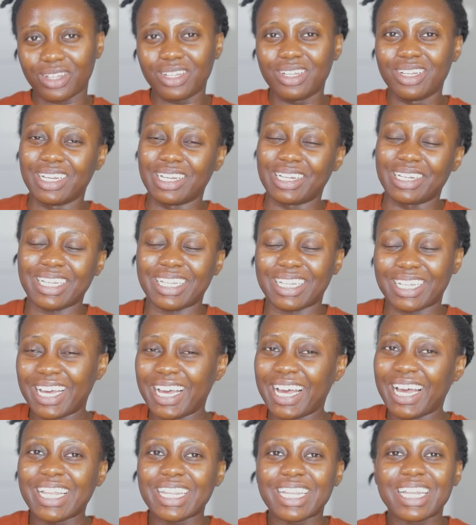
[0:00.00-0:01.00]

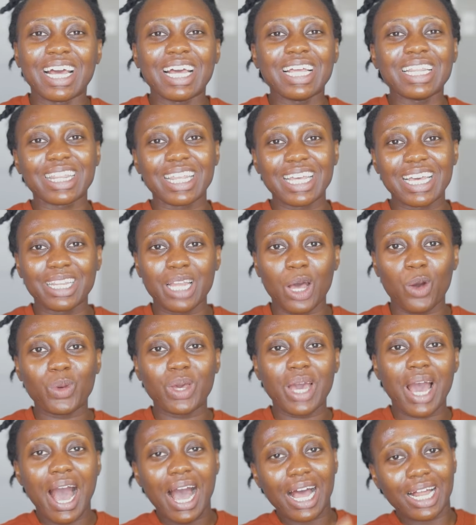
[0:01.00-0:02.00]
did i think that
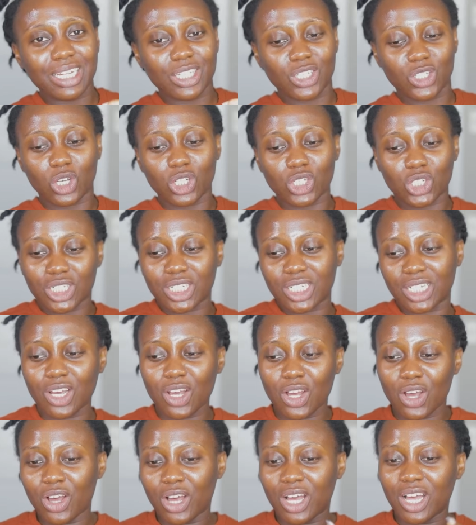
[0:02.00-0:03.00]
we had such
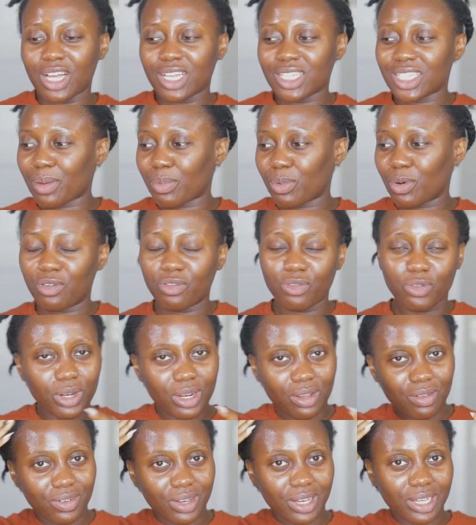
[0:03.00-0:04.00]
type of fun
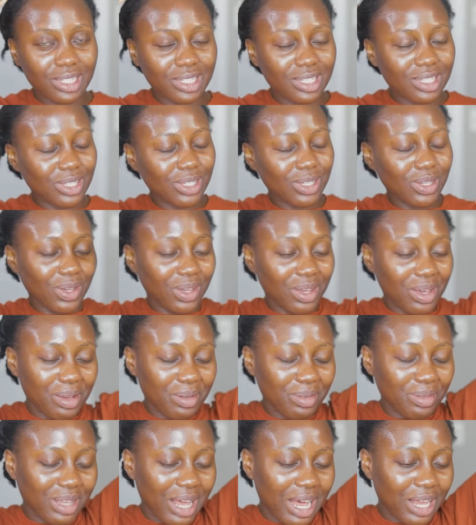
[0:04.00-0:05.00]
events
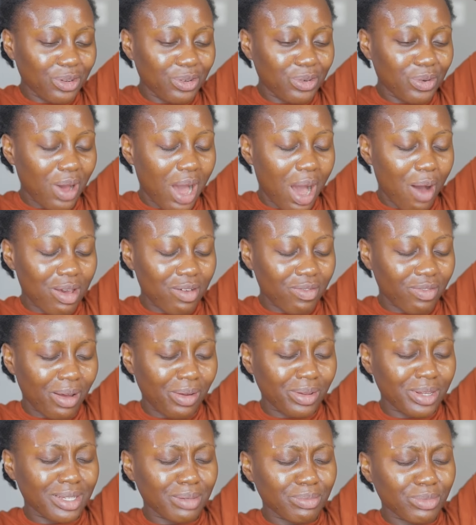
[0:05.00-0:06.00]
okay i don't know how i
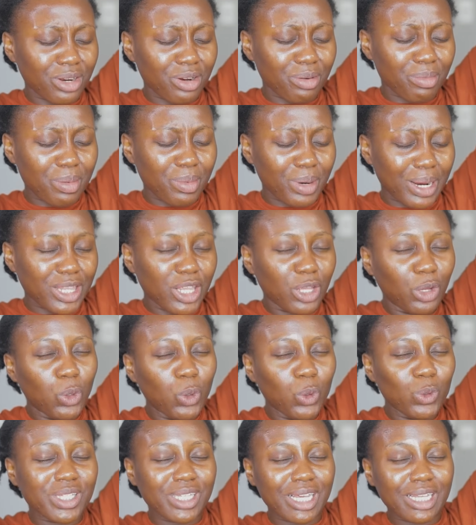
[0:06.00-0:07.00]
found this i'm trying to remember i think
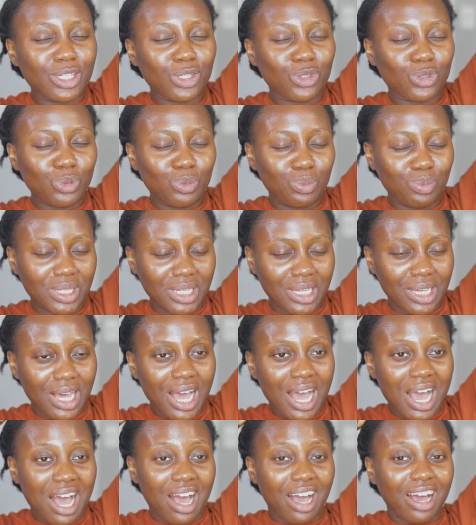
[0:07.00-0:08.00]
lulu sent it to me
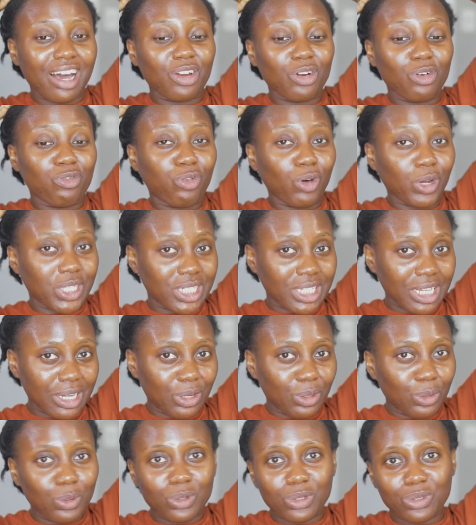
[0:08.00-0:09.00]
and
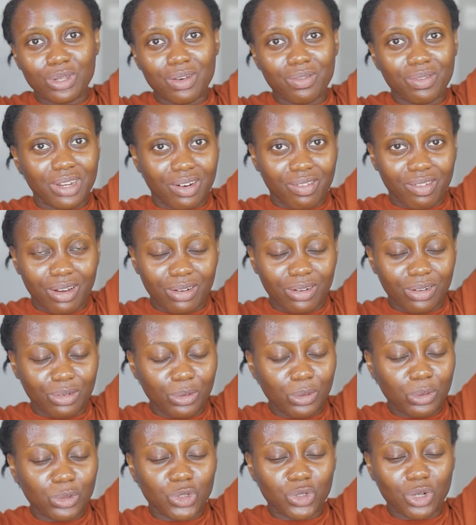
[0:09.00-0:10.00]
unfortunately lulu is not even around
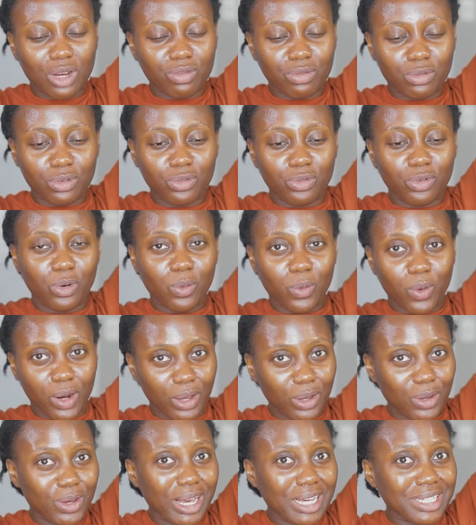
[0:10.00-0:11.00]
lulu traveled for
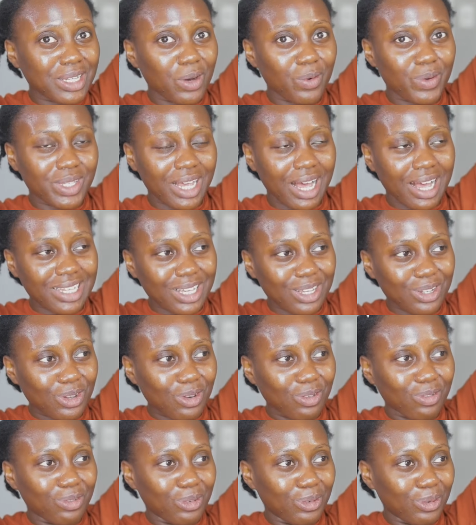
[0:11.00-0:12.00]
work you guys are always asking
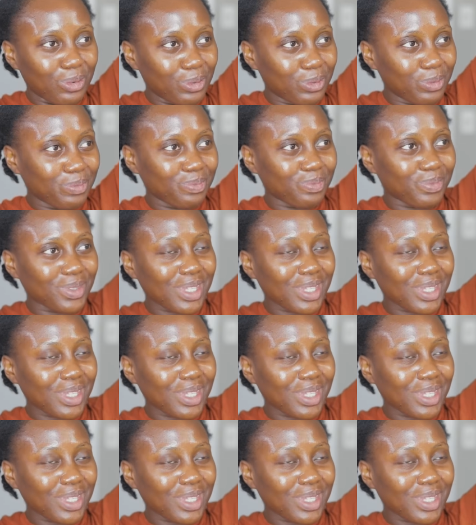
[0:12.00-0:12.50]
of lulu